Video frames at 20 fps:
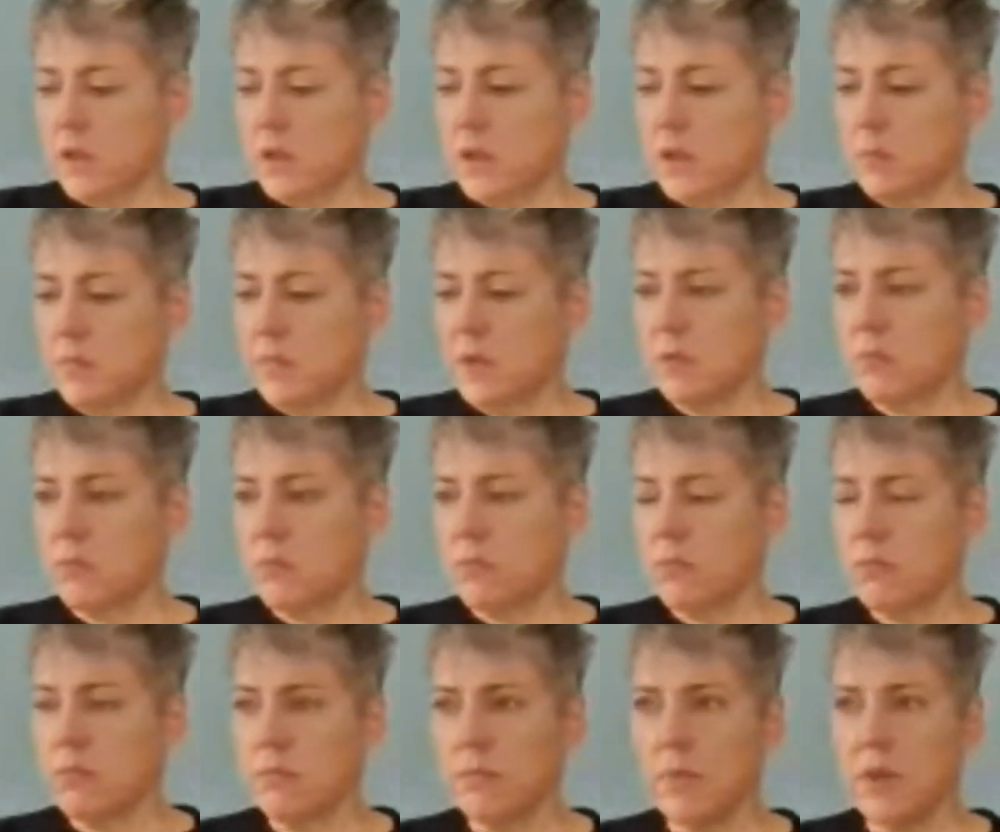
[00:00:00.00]
Um, it,
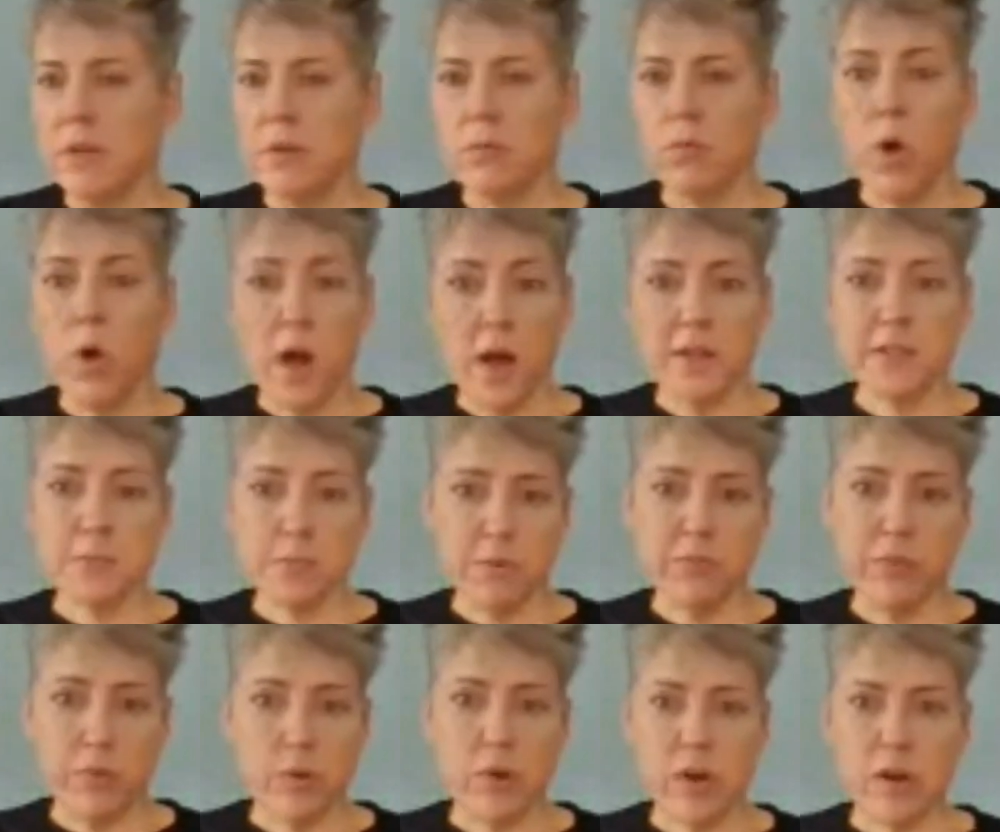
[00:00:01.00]
it was
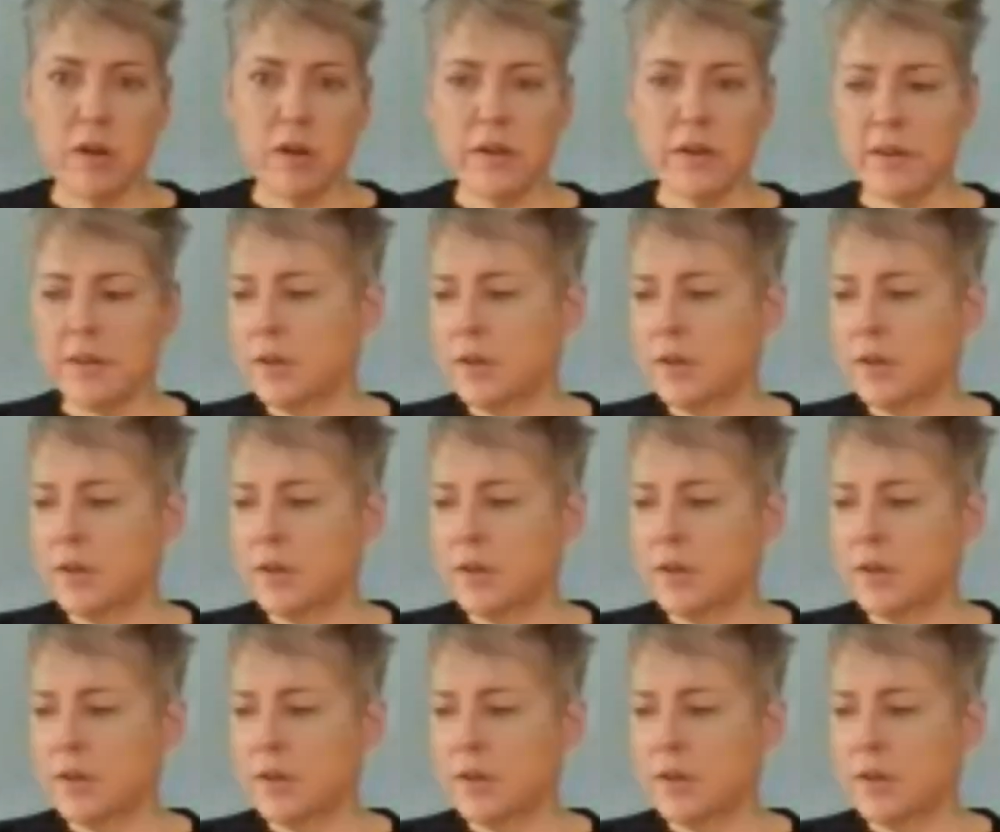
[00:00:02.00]
before,